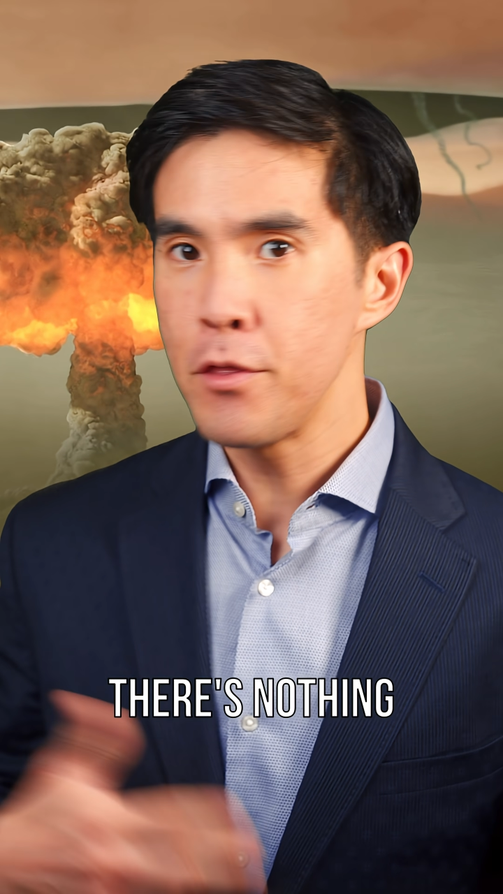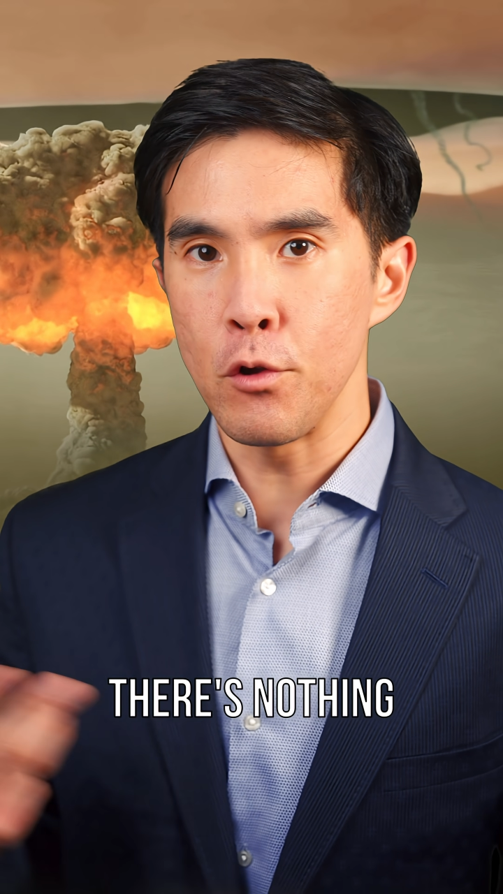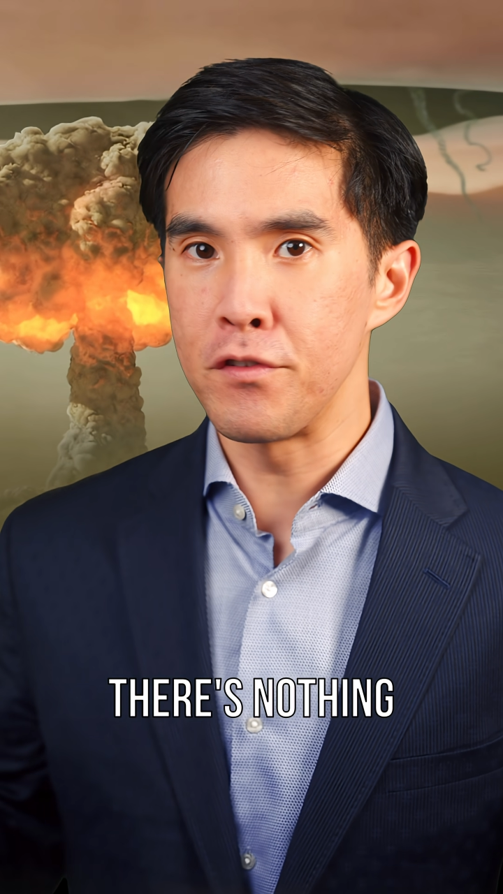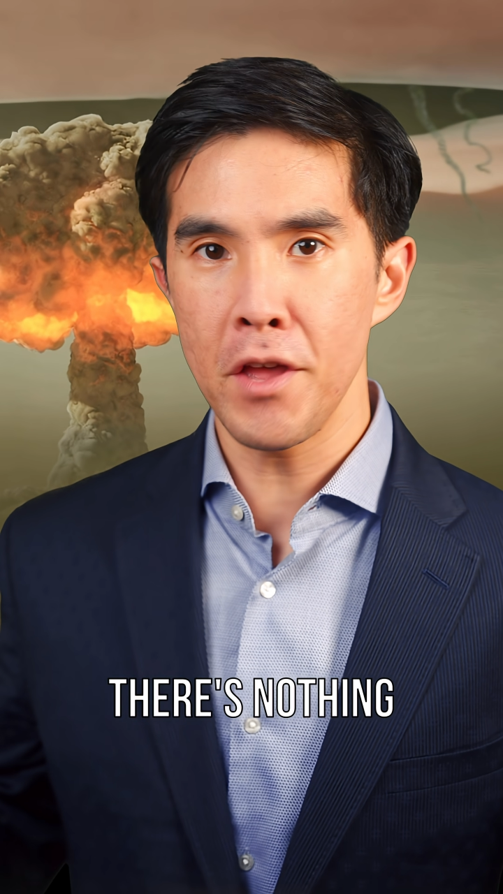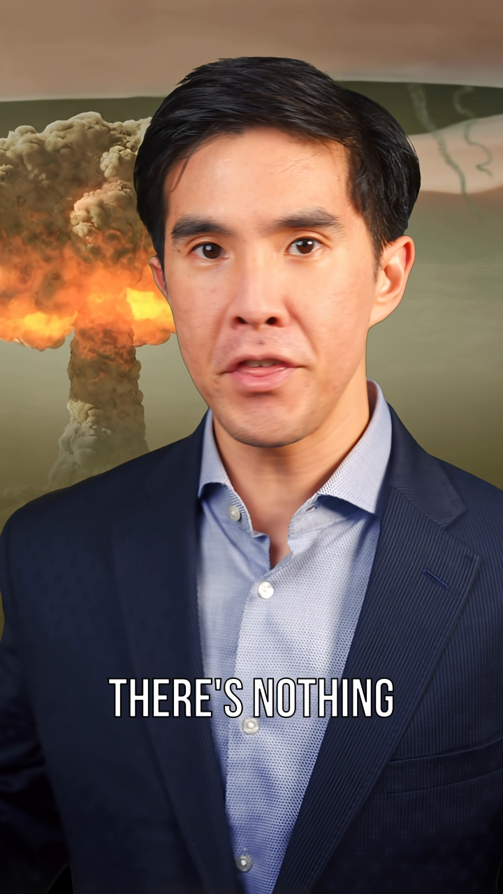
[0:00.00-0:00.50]

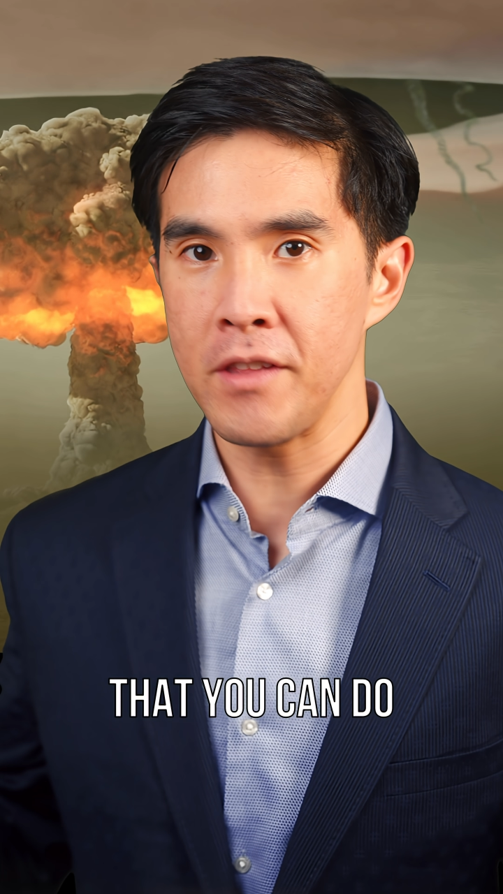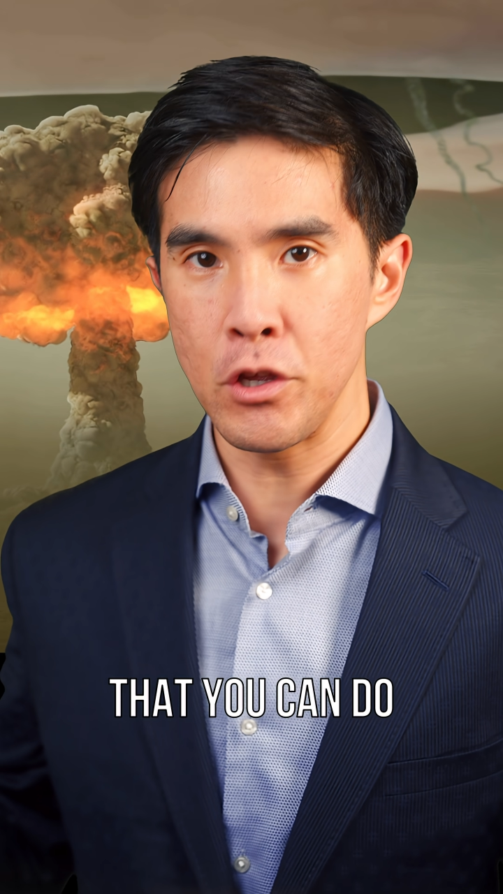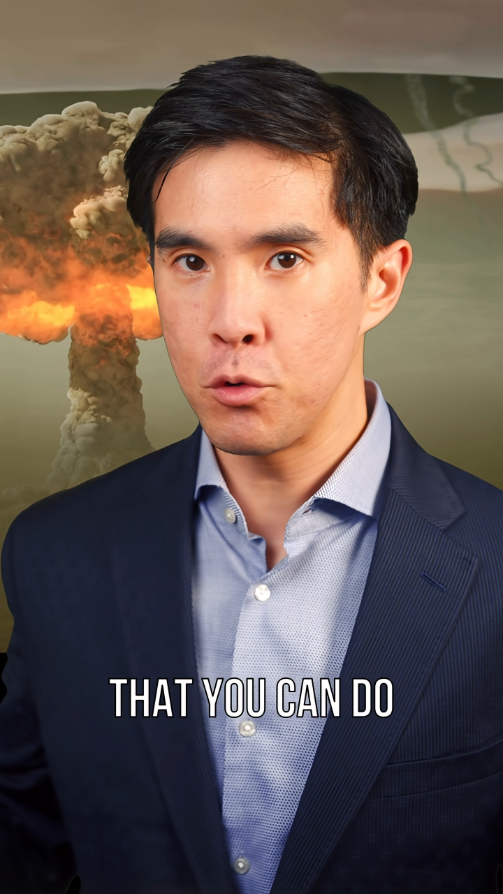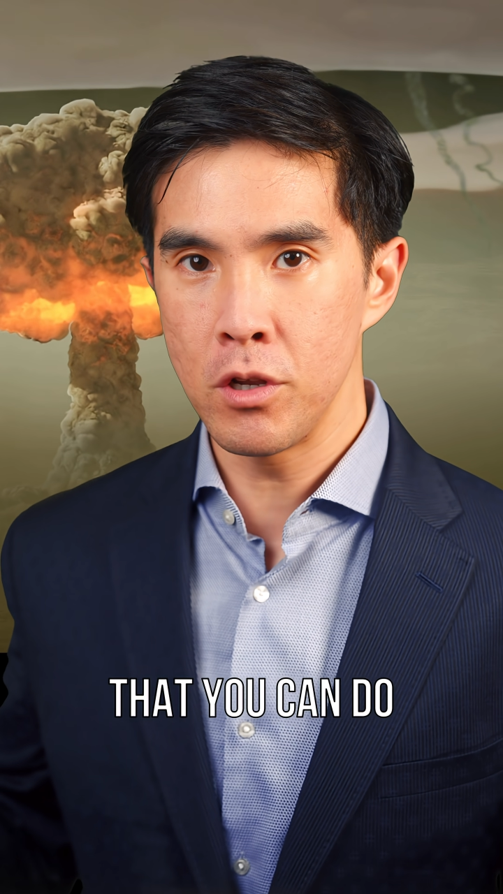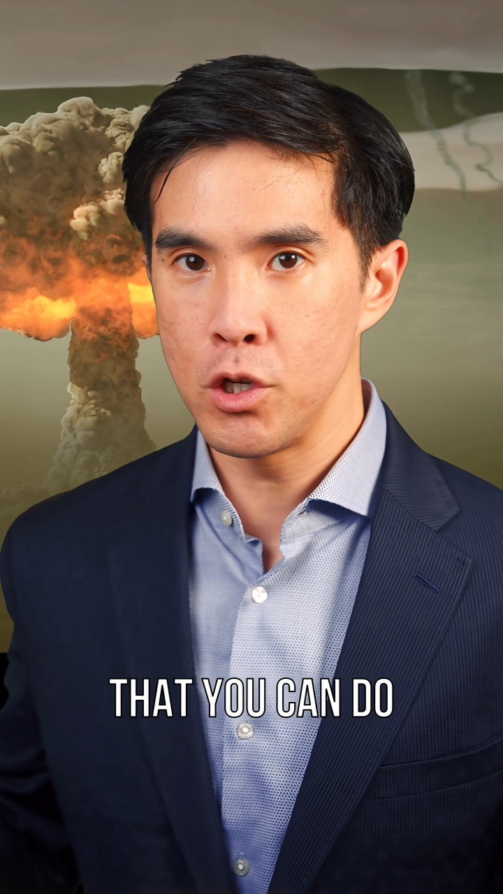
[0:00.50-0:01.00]
There's nothing that
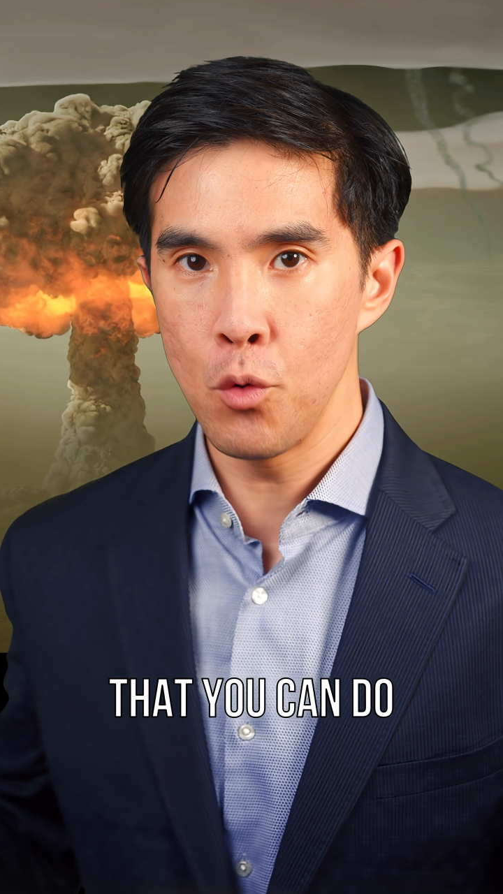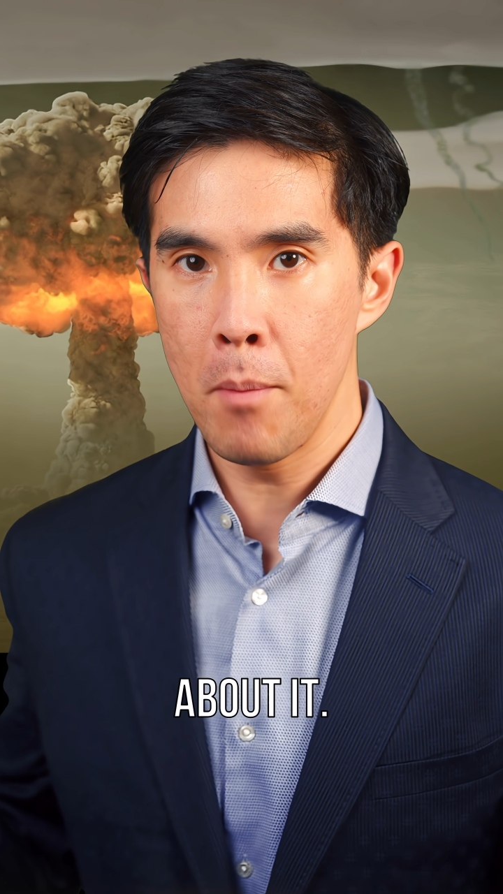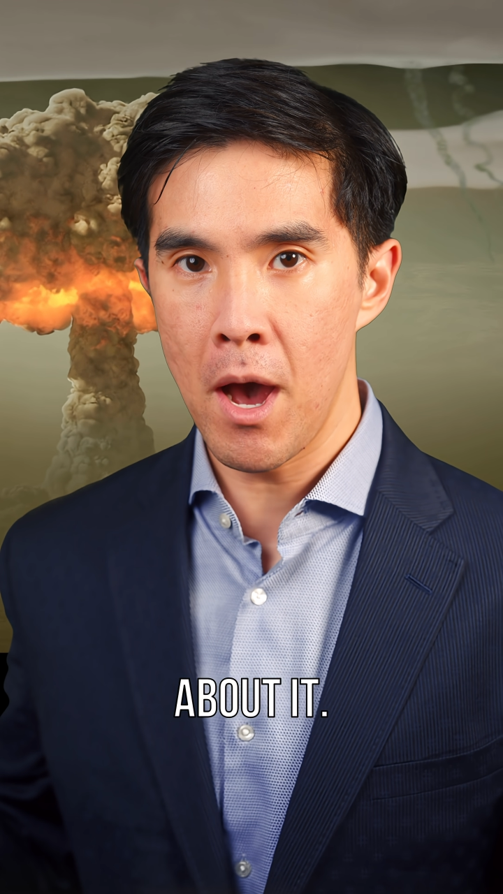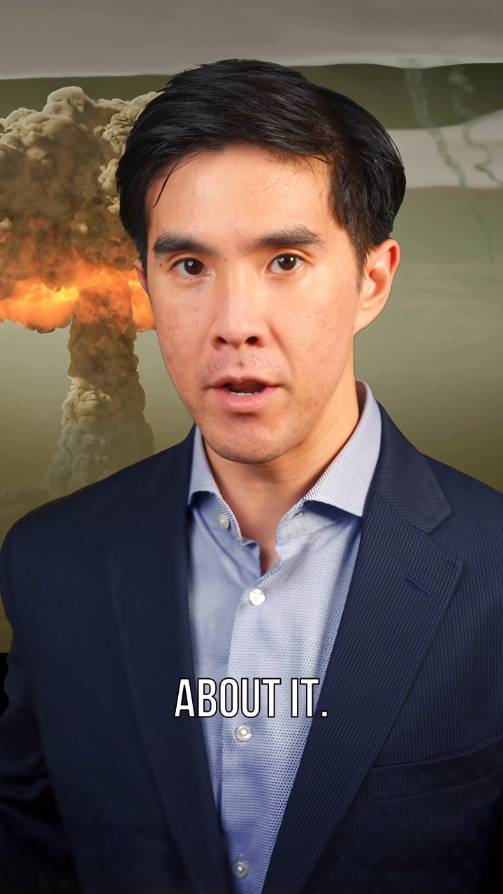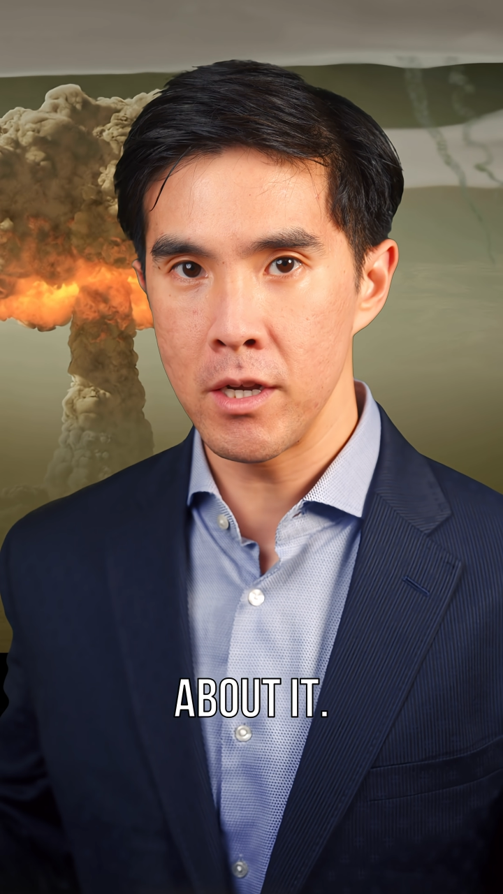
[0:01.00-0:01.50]
you can do
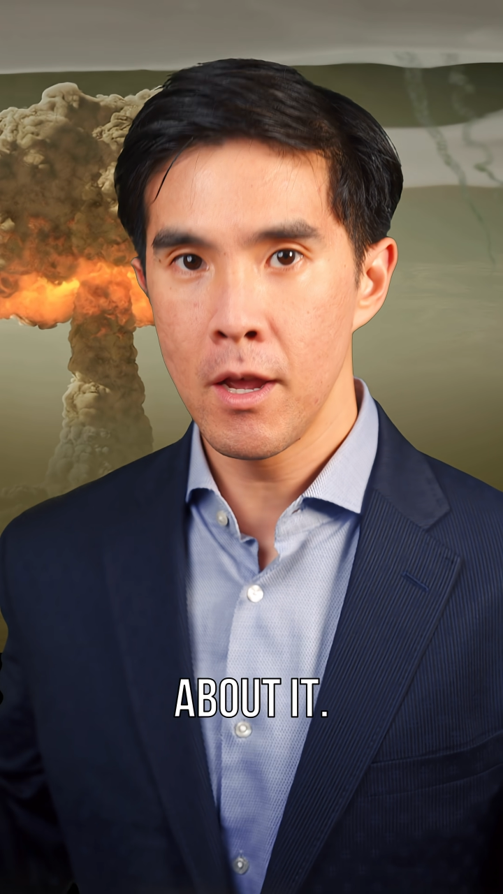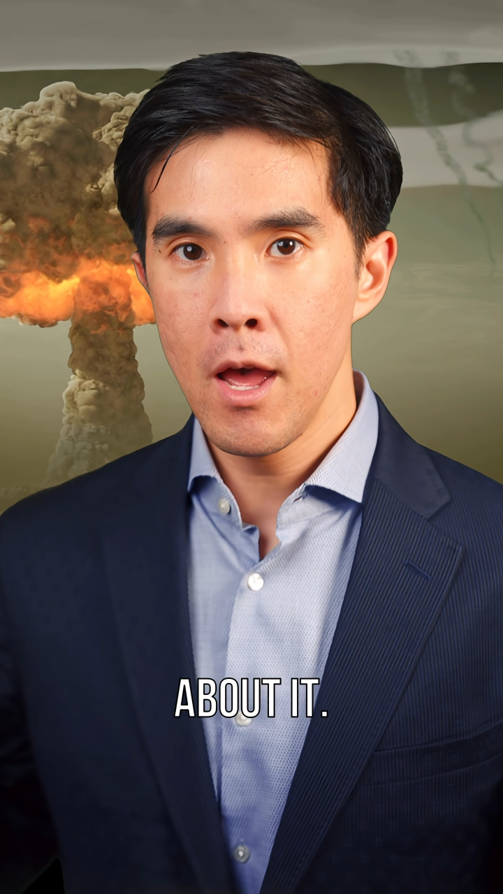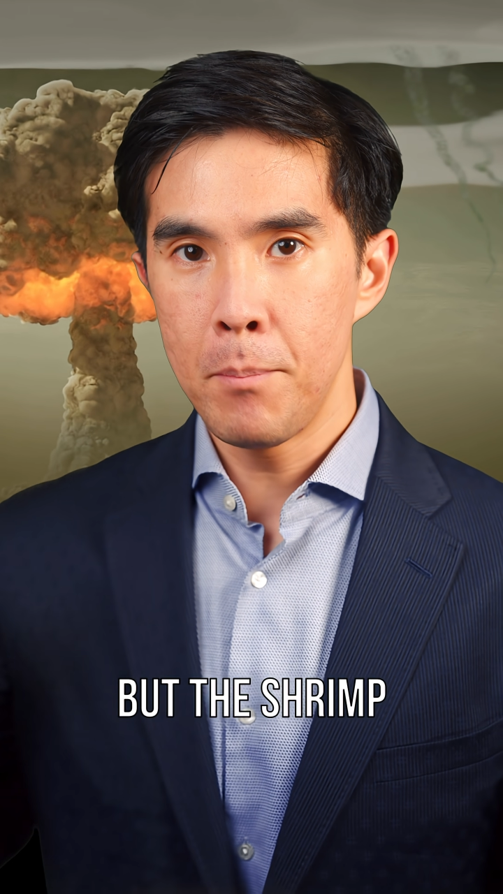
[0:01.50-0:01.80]
about it.